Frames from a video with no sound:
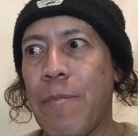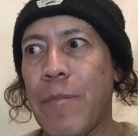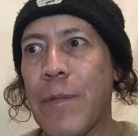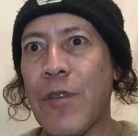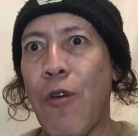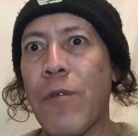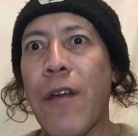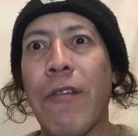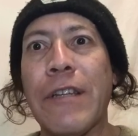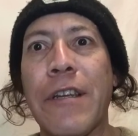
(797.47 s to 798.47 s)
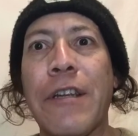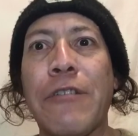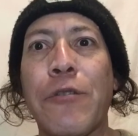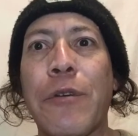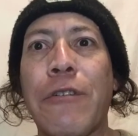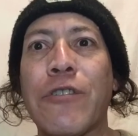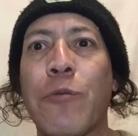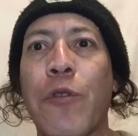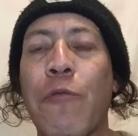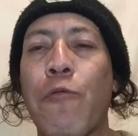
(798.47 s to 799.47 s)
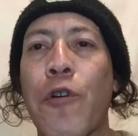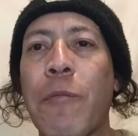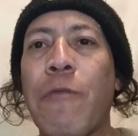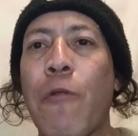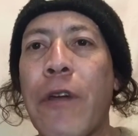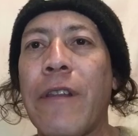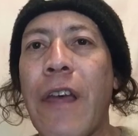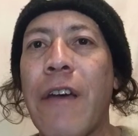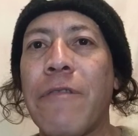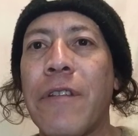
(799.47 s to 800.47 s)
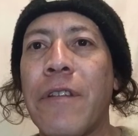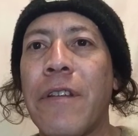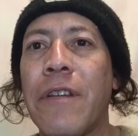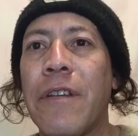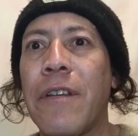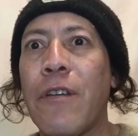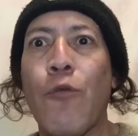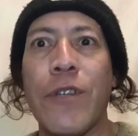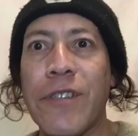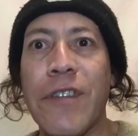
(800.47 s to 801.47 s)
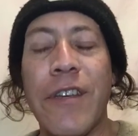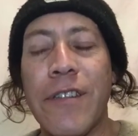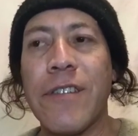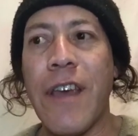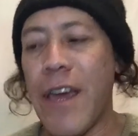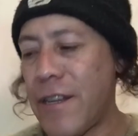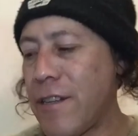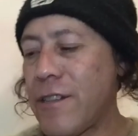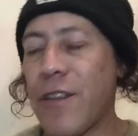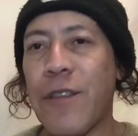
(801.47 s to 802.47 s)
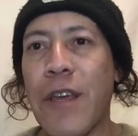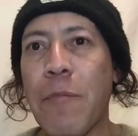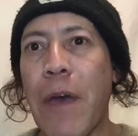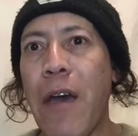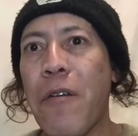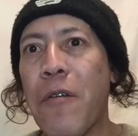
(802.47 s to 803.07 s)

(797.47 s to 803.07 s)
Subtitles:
So not only did he do a year's worth of work before he left, which is insane to think about,